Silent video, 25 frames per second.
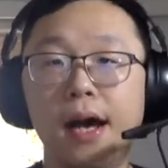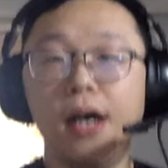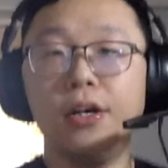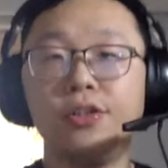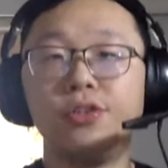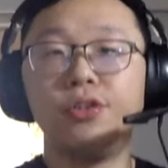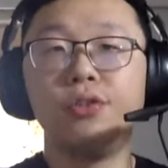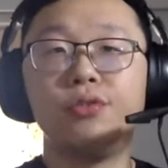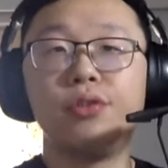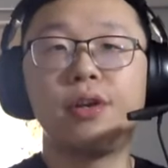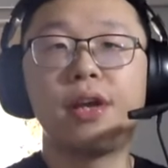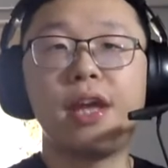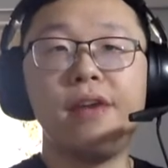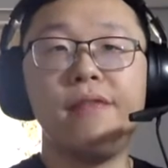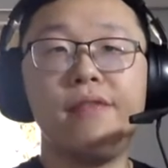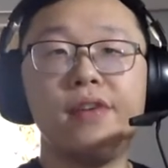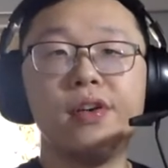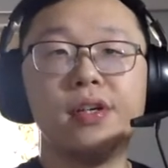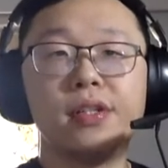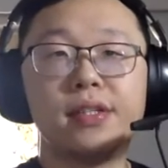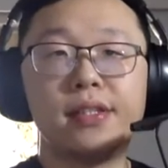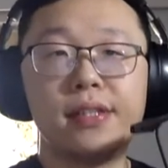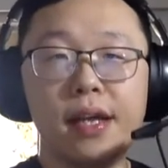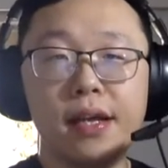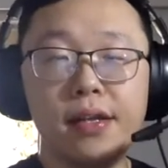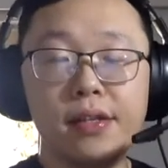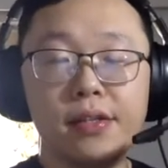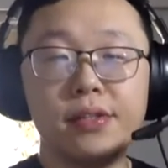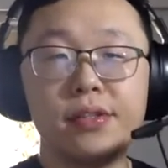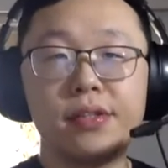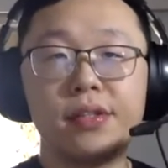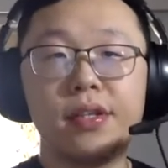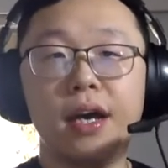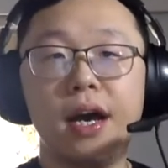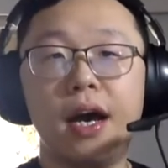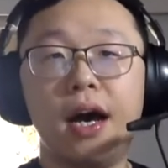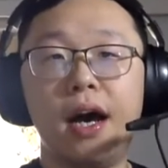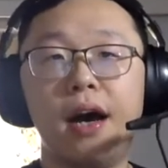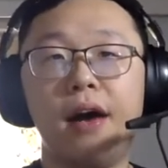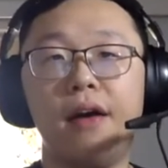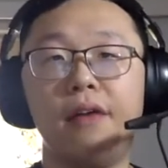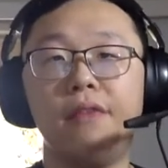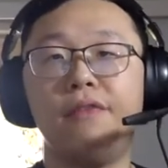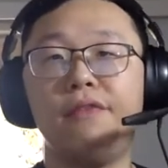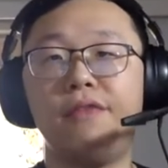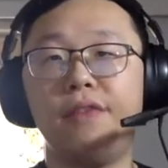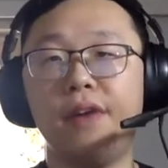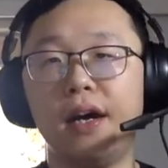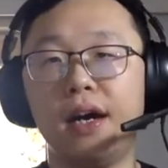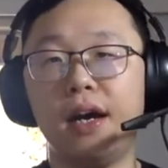So to give you a sense
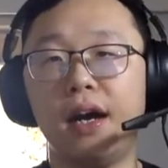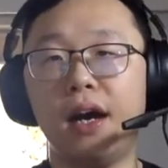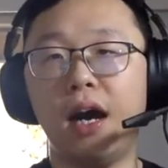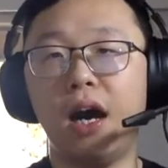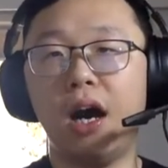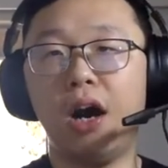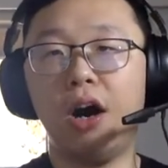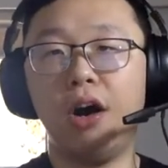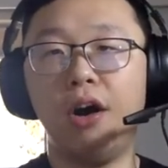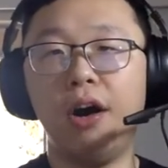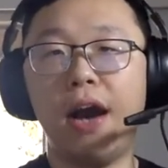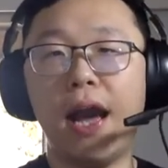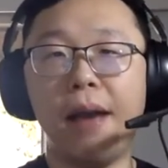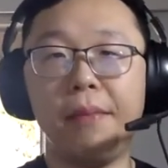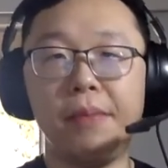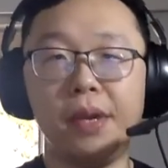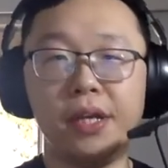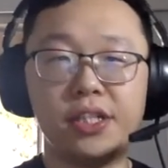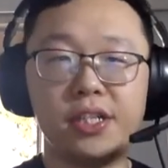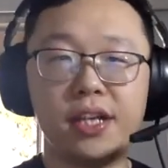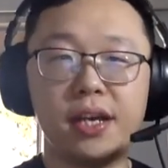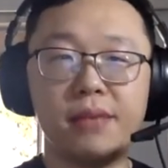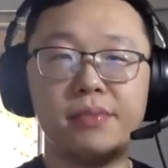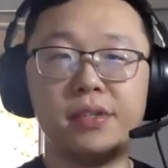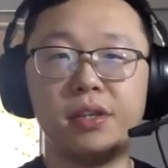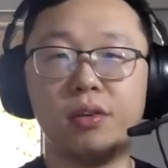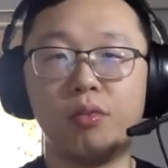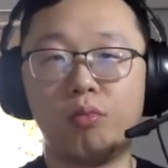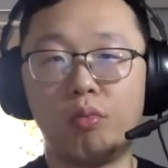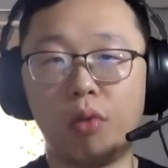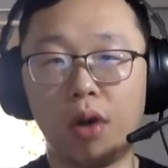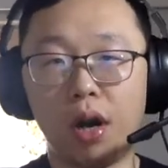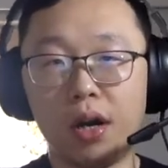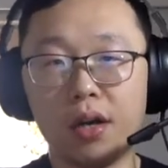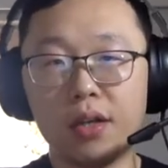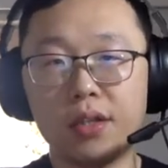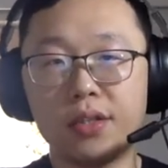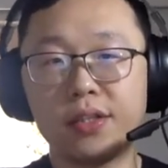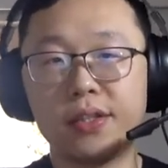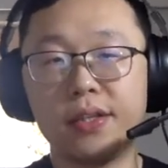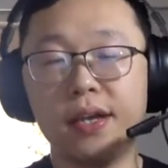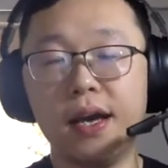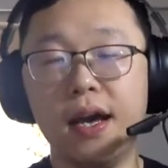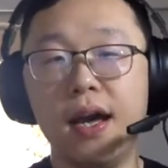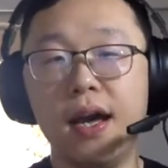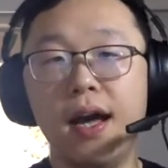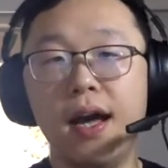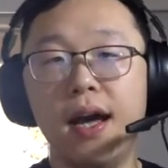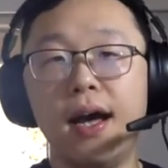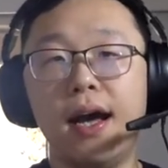of how MHMC works,
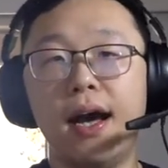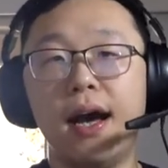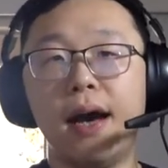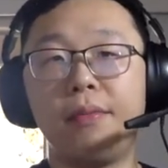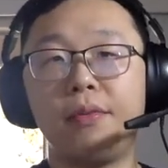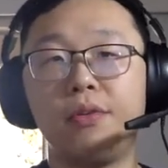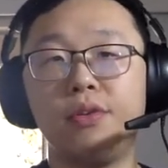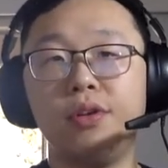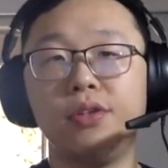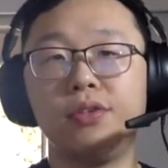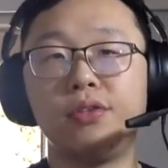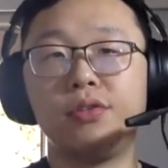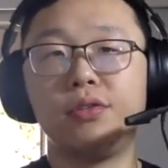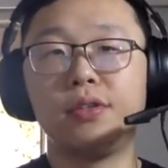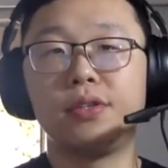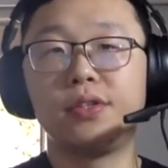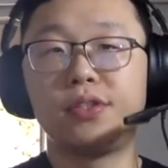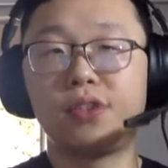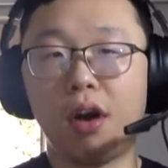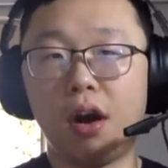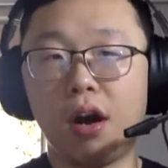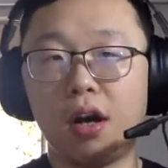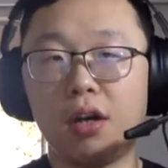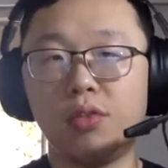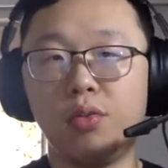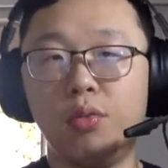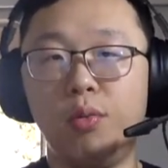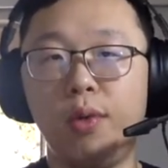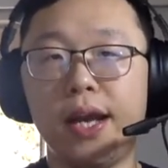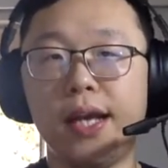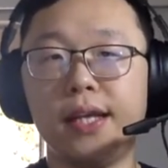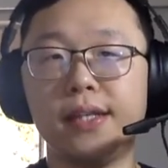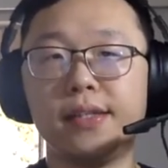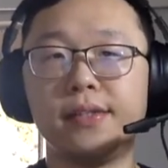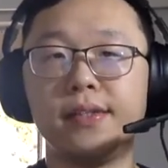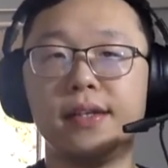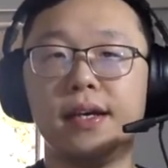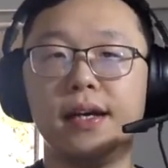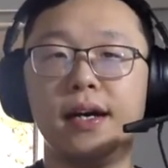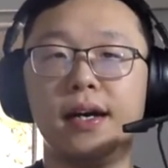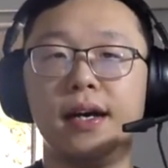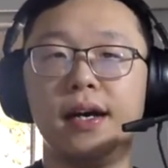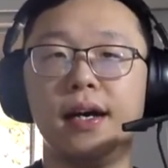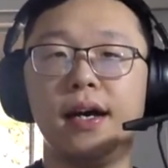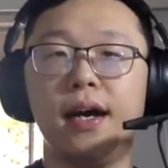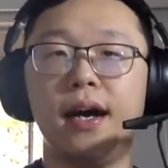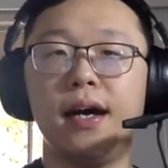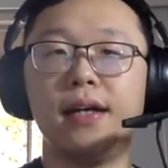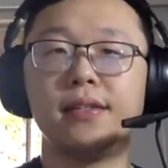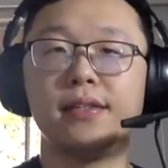I'm going to start with
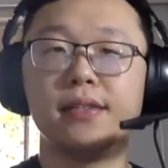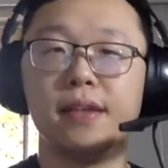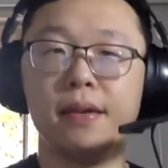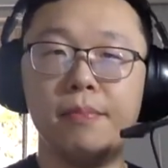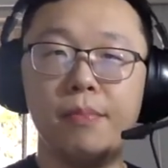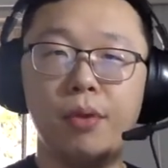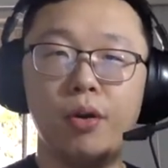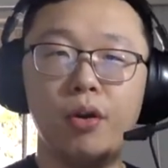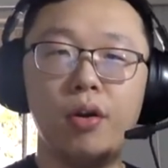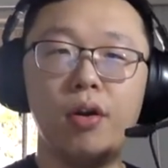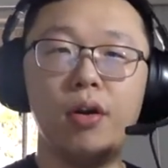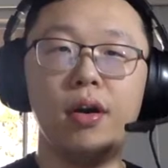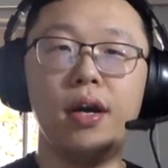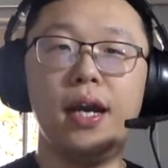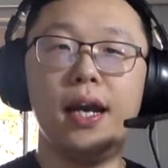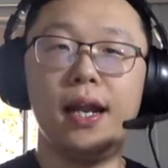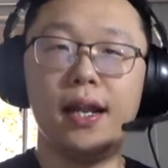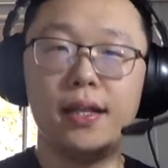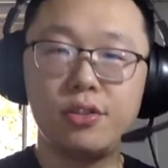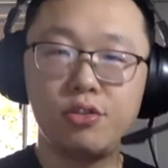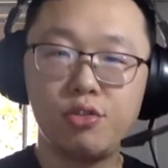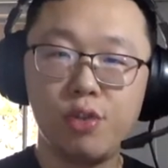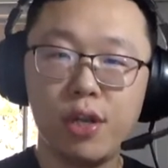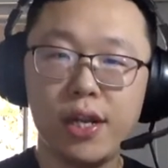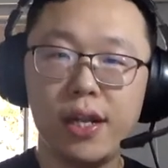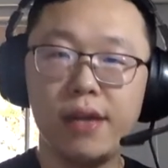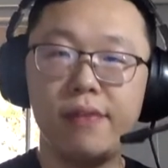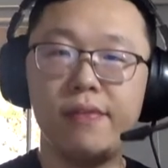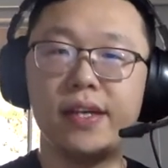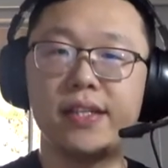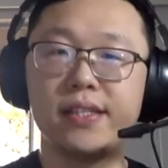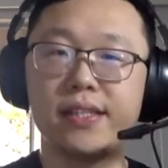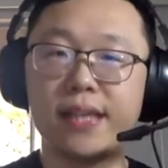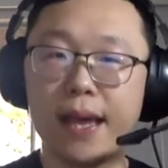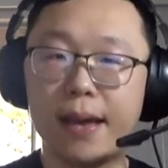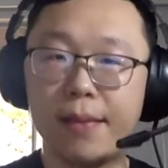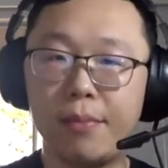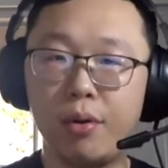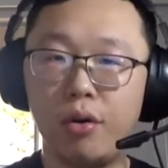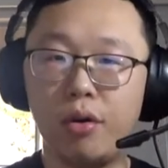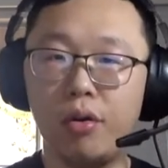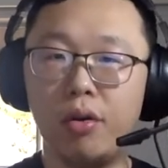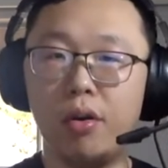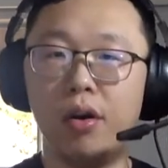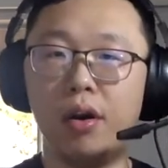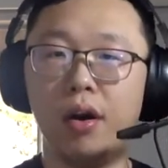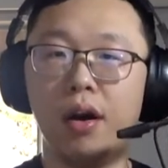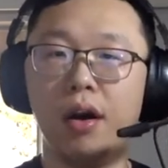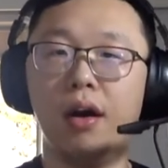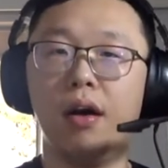a simple illustrative
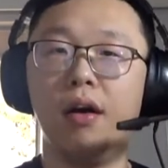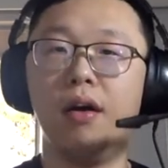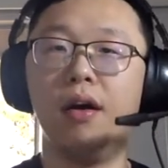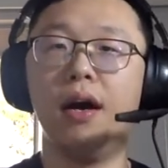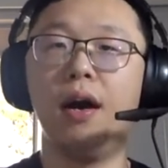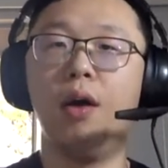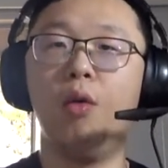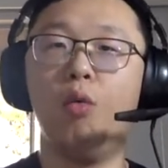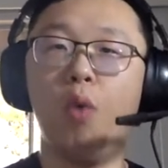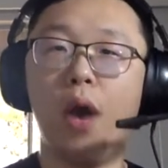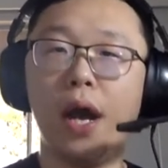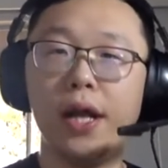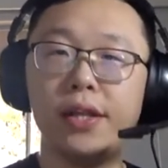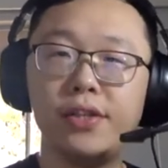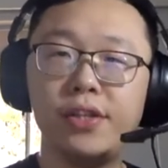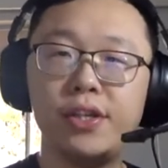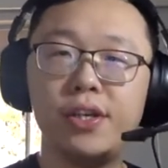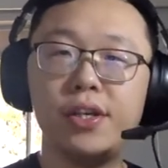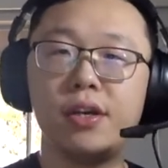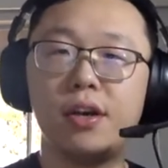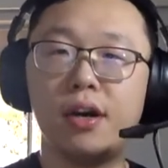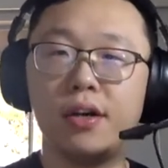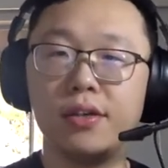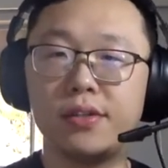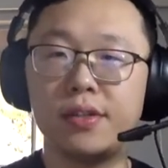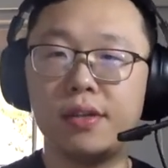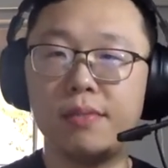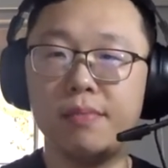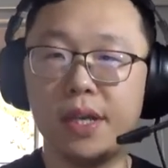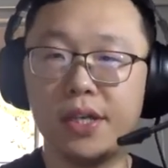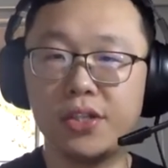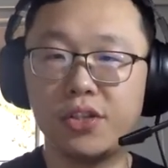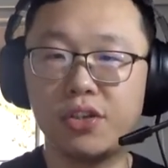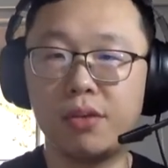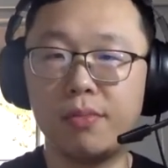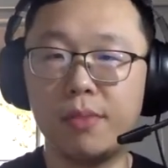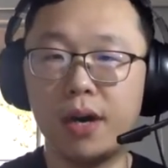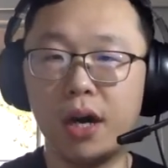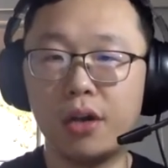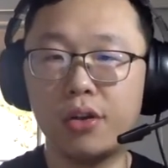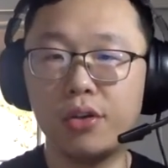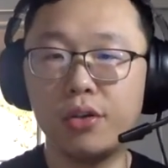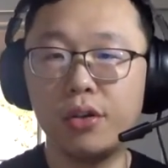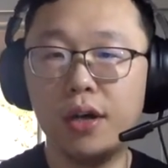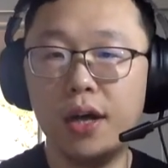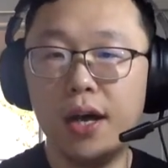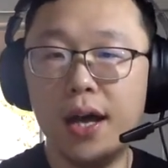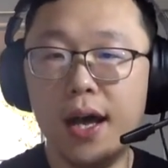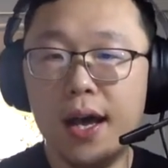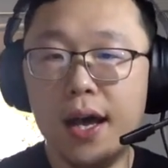example on a 1D Gaussian mixture model.